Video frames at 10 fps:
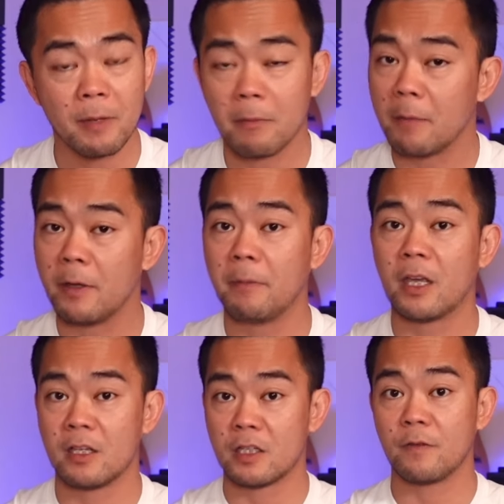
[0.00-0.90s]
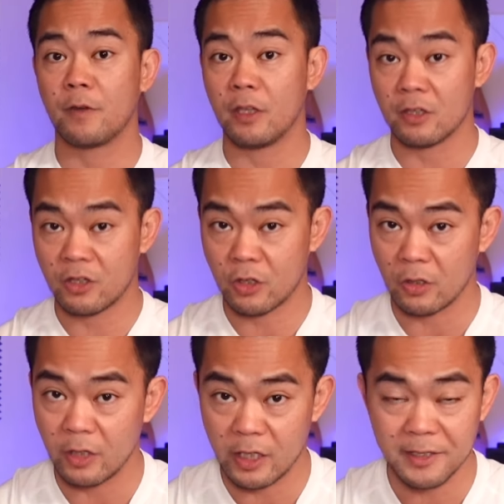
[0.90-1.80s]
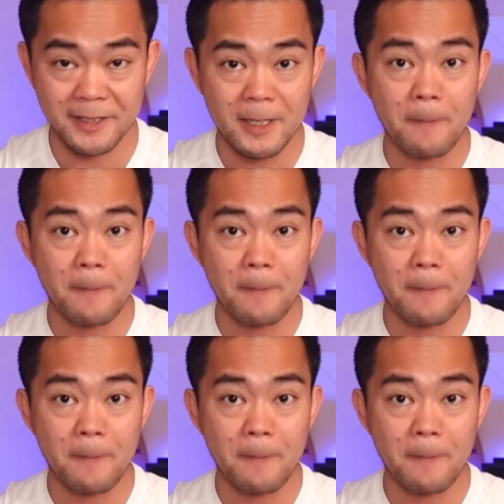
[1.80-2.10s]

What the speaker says: maybe because of insurance